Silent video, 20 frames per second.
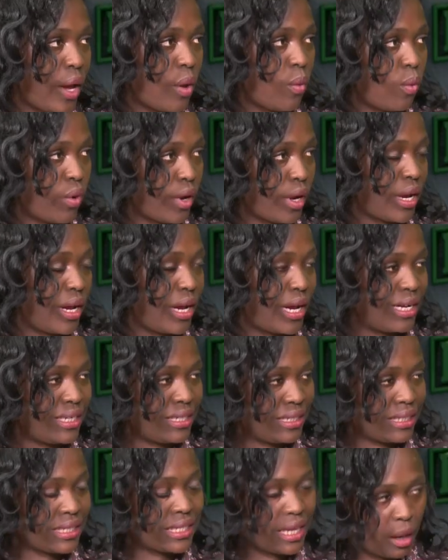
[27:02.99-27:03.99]
work here and
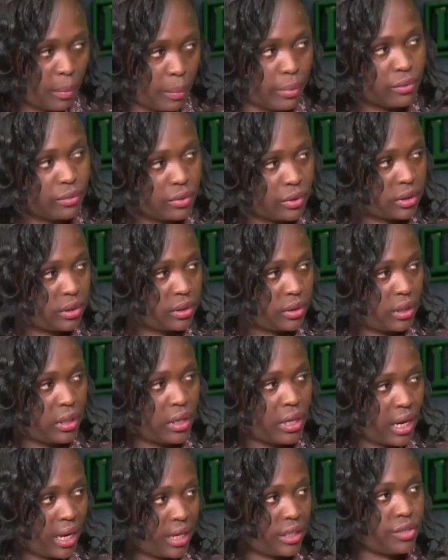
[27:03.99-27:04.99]
this happened
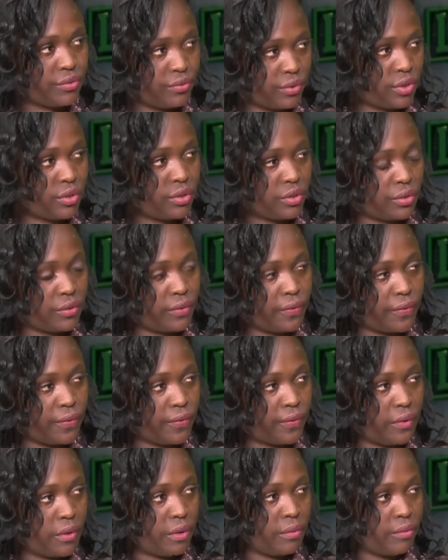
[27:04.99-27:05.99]
as a result of
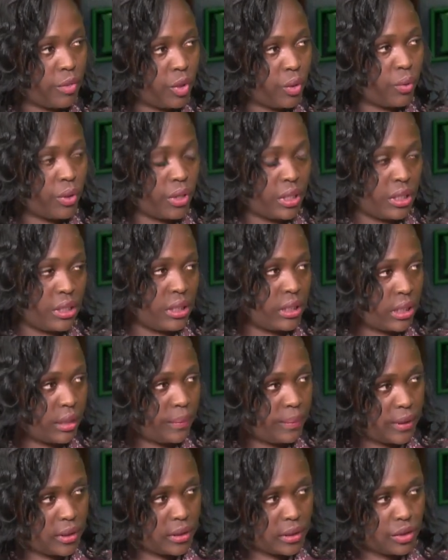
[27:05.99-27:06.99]
me working in
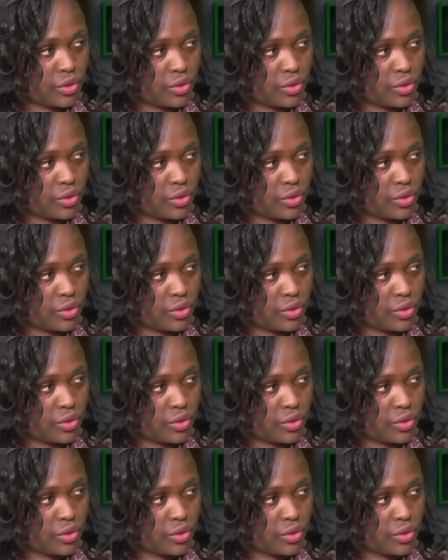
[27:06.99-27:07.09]
that place?